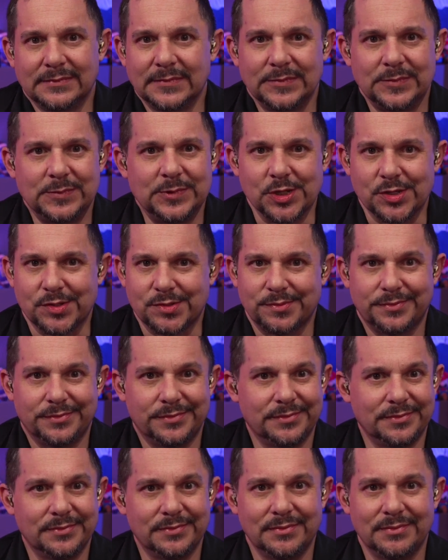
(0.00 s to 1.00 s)
Just,
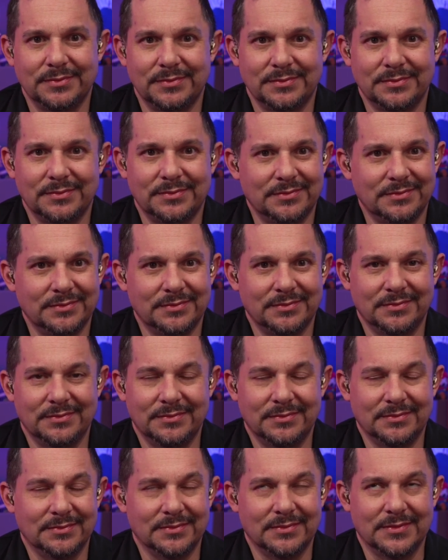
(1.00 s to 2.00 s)

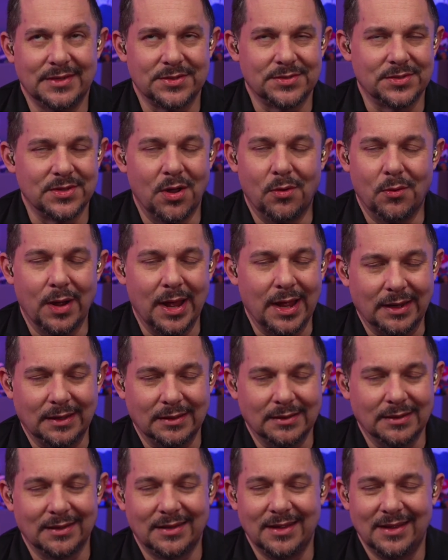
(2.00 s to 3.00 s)
there's no way.
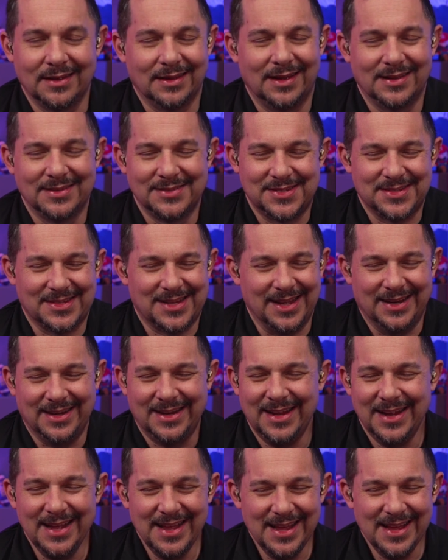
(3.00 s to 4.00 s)
It's kind
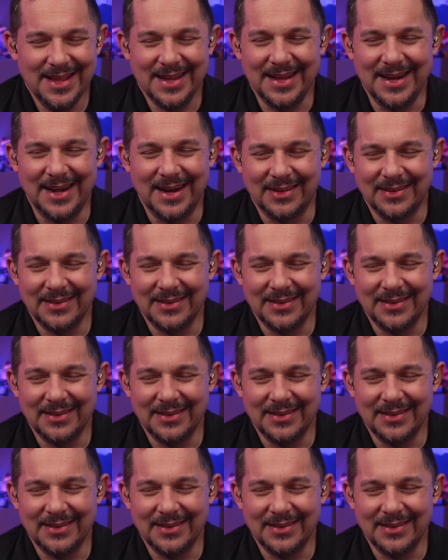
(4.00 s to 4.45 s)
of, you know,